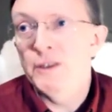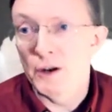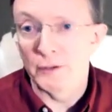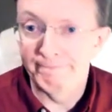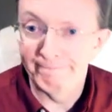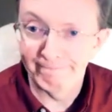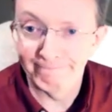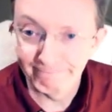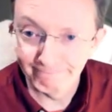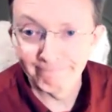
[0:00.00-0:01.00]
there
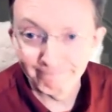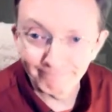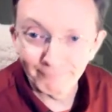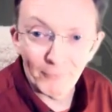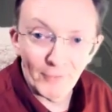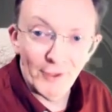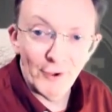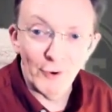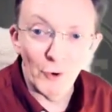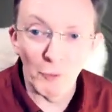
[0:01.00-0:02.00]

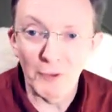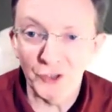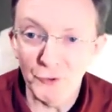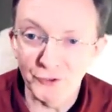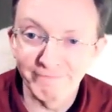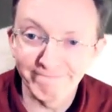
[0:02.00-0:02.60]
or miss out.